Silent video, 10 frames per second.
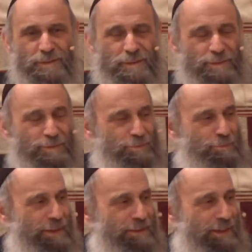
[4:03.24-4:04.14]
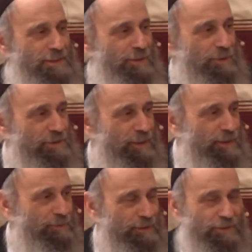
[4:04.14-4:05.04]
man next to me said
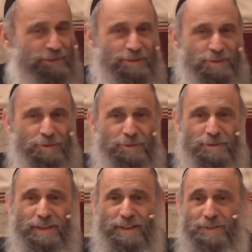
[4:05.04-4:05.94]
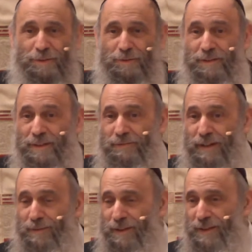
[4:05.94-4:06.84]
to me, you look like an Orthodox
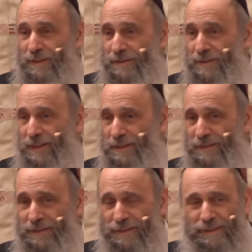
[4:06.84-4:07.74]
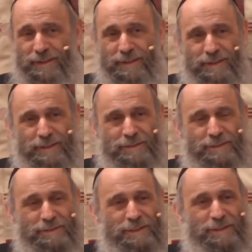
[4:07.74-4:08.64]
rabbi. I said, yes.
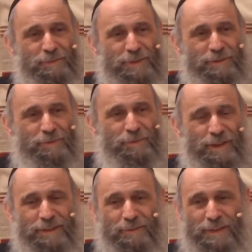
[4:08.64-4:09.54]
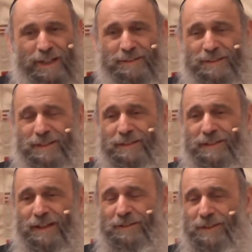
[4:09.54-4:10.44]
He said to me, well, what I'm going to tell you
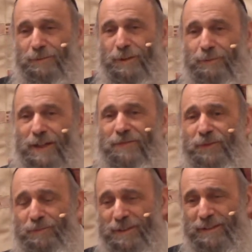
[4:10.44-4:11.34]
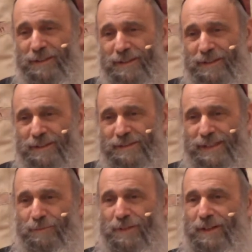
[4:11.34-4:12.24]
now, you're going to run away from me, because
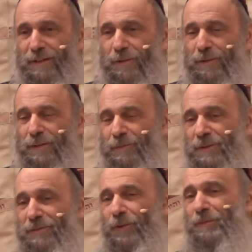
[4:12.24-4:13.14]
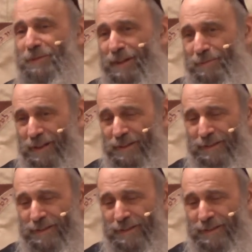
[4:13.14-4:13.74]
I'm a Reformed rabbi.